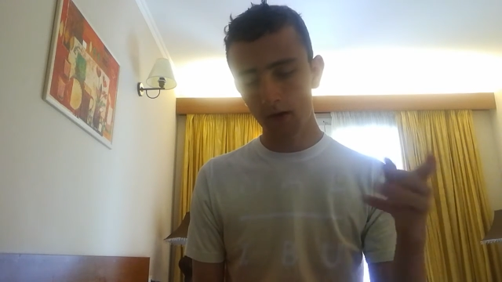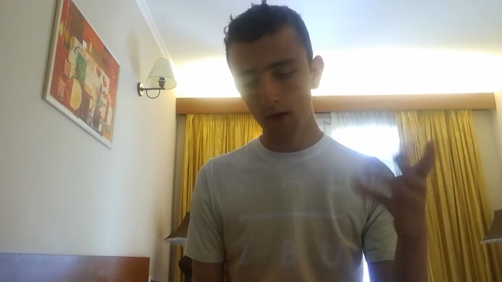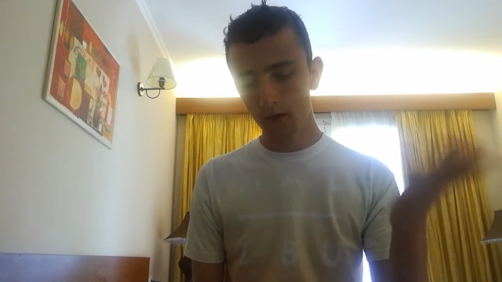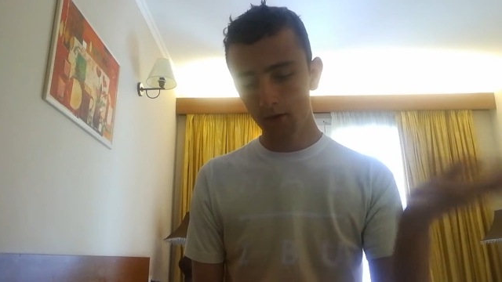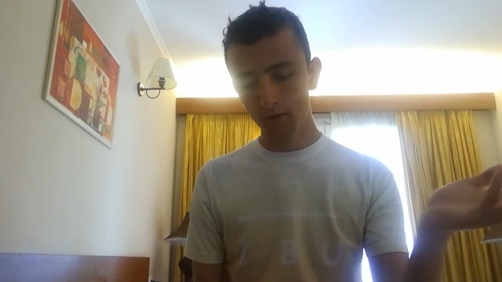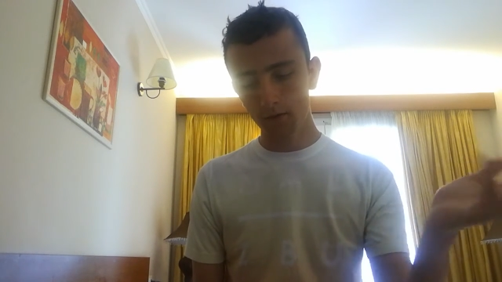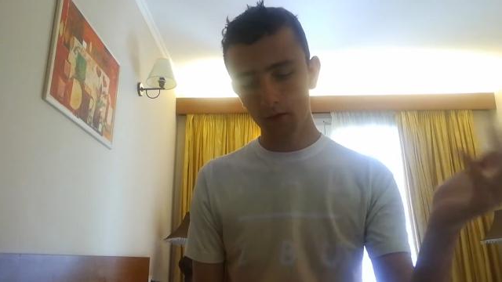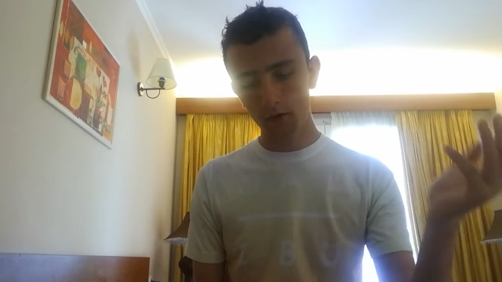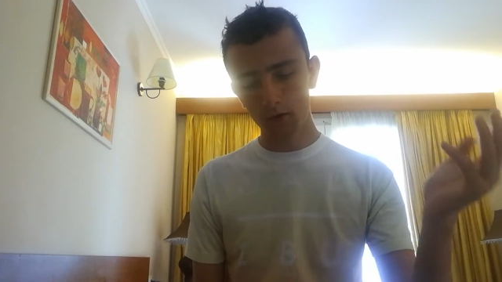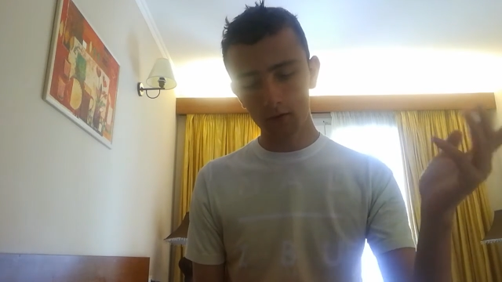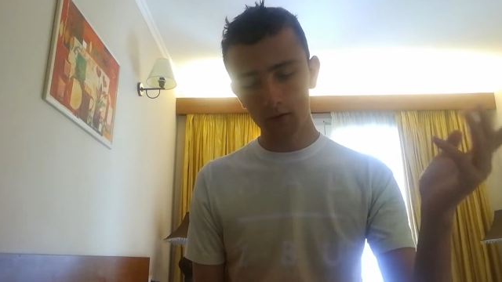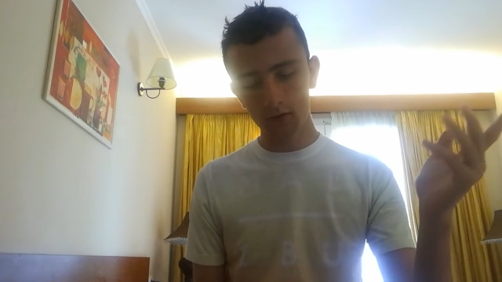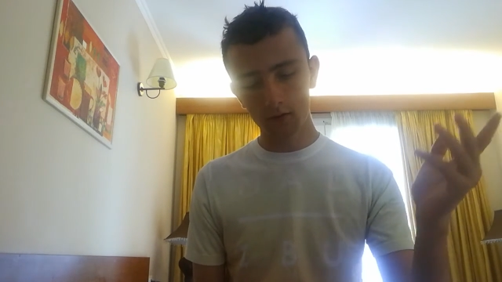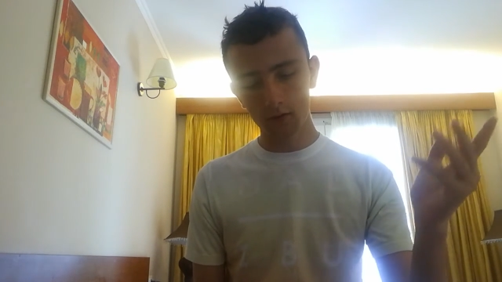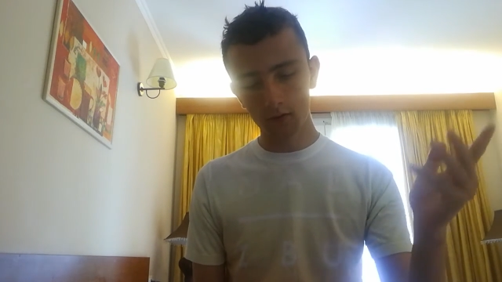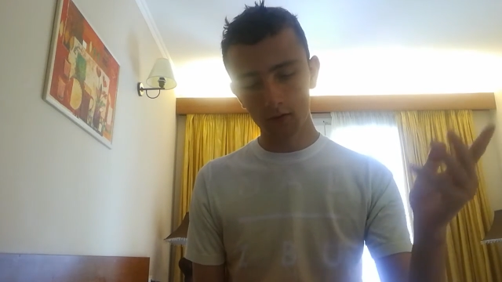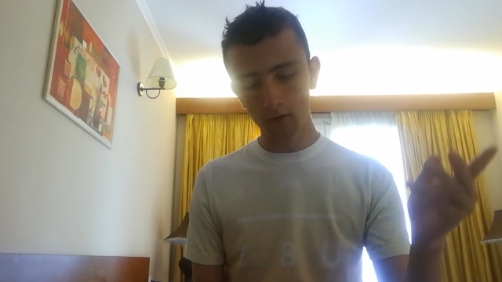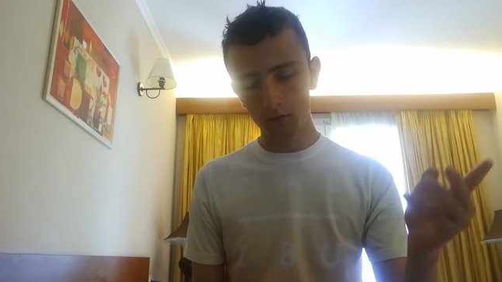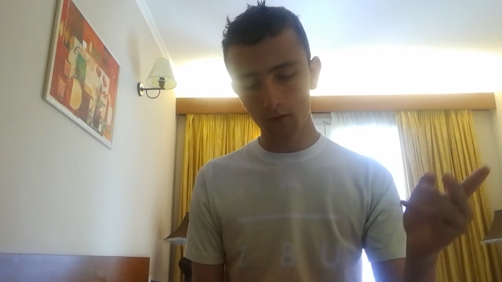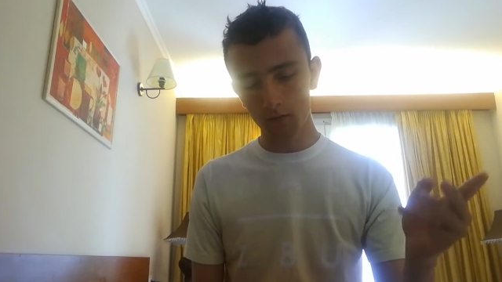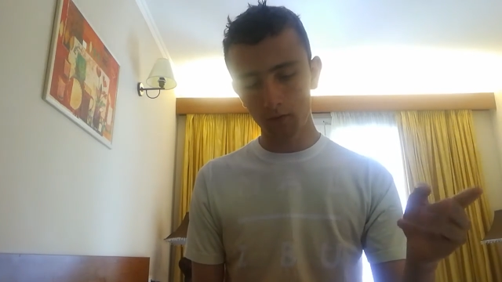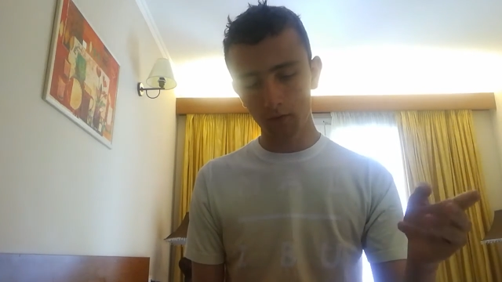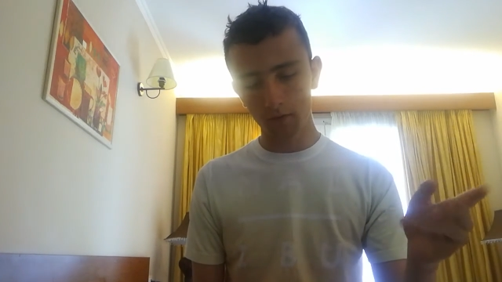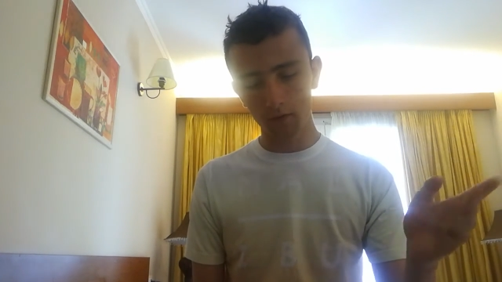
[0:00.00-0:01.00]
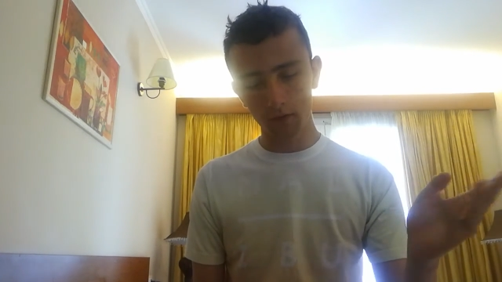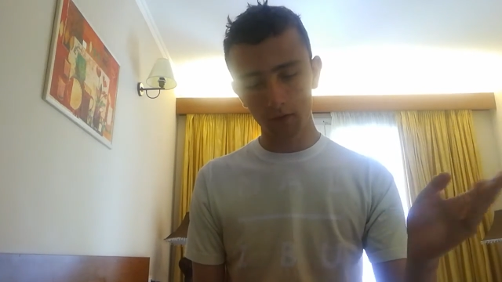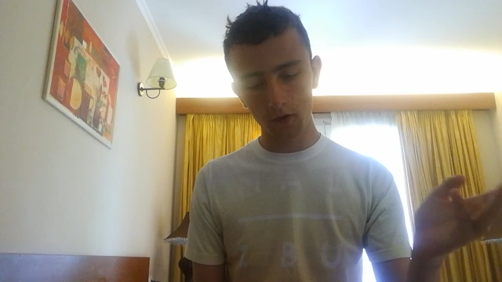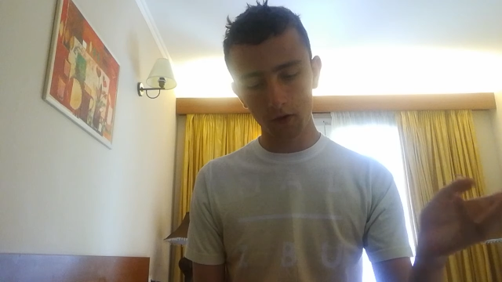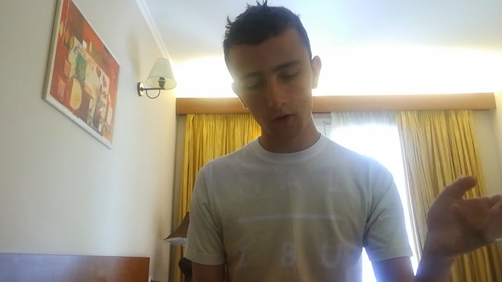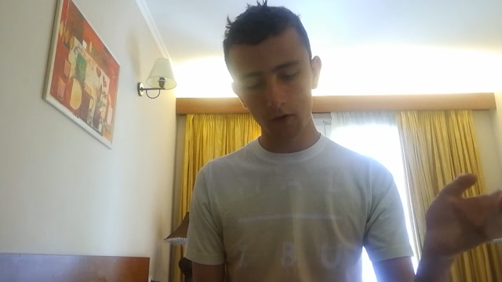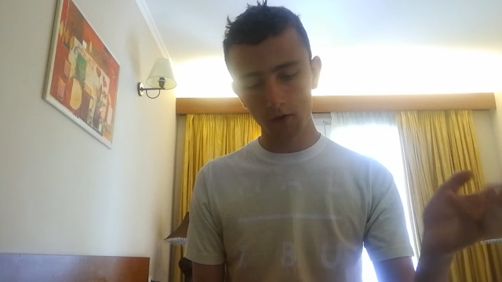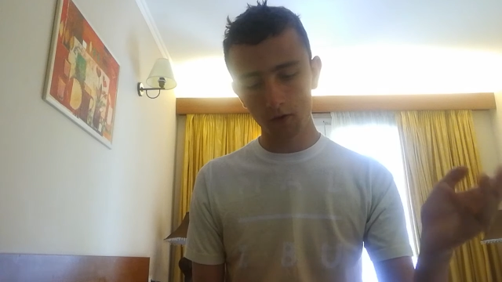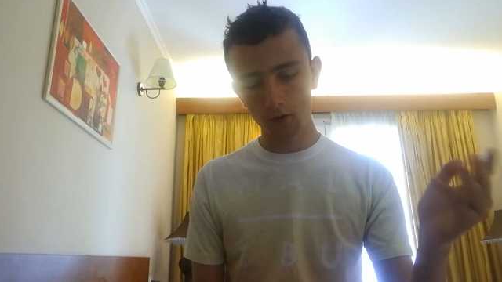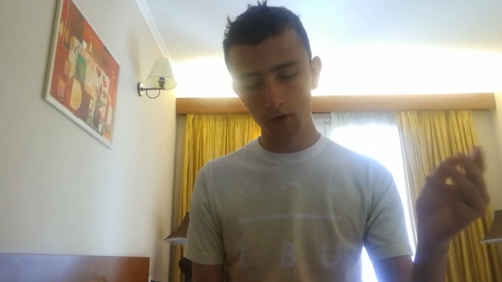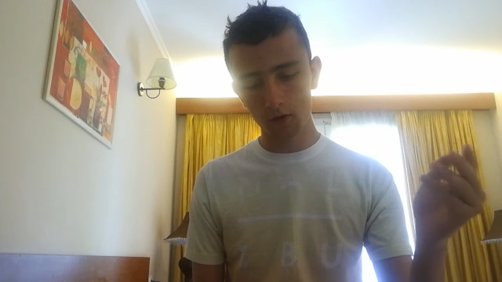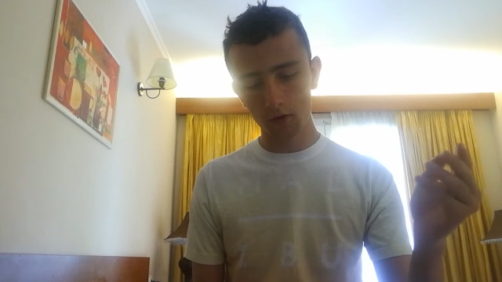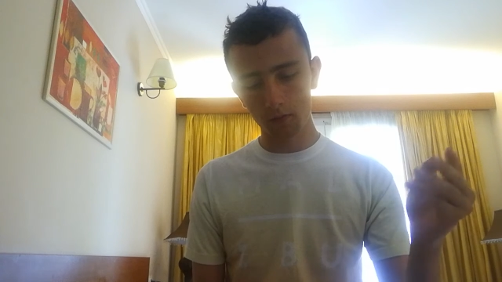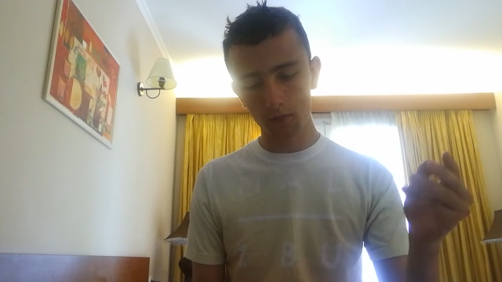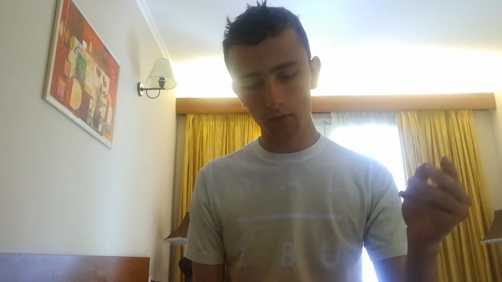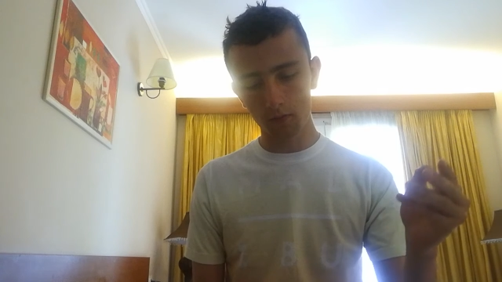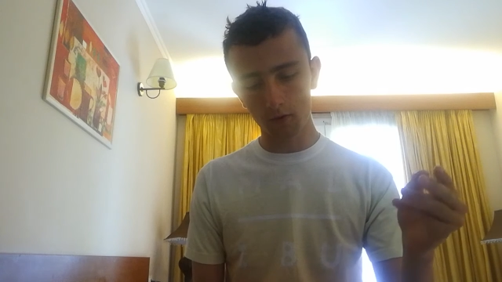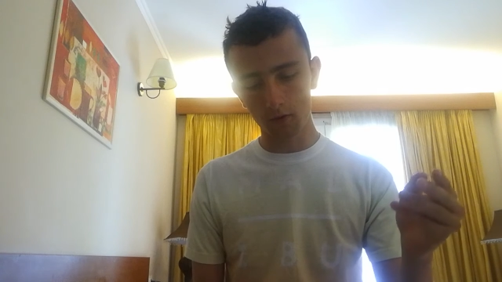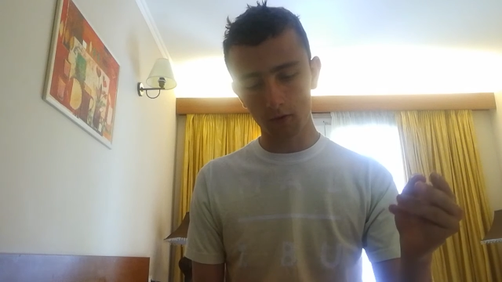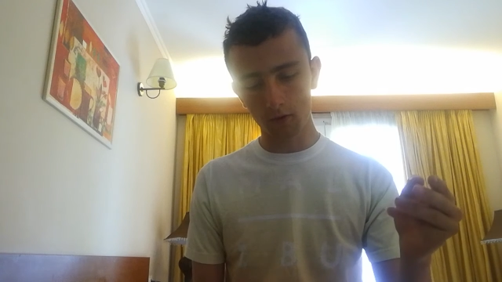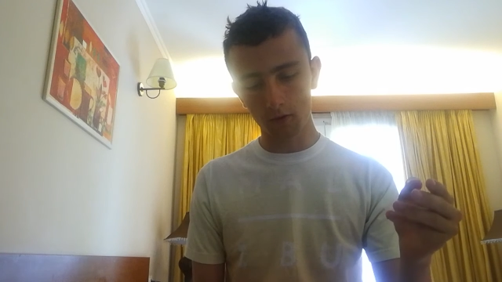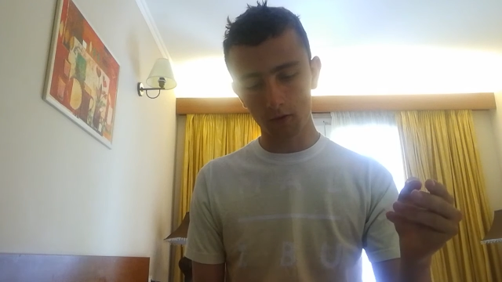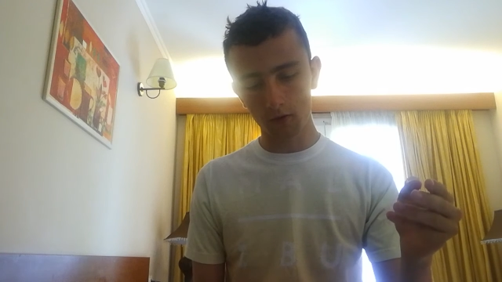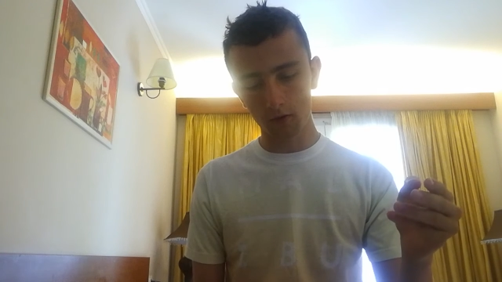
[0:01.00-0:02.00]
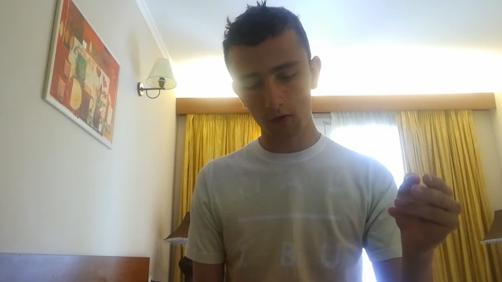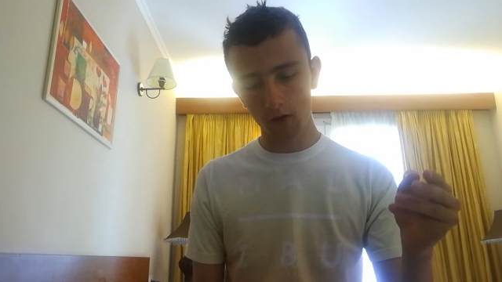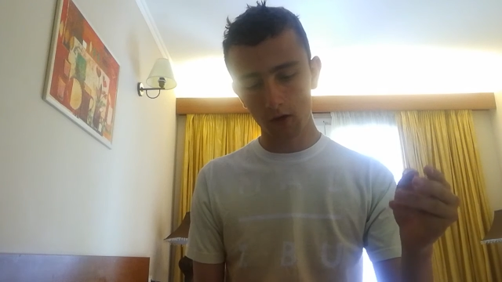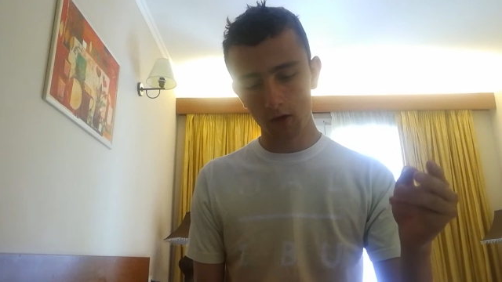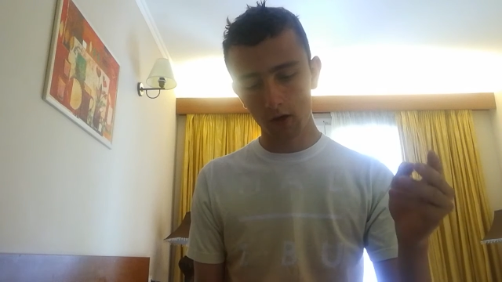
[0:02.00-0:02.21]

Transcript: falls in love with Luke, but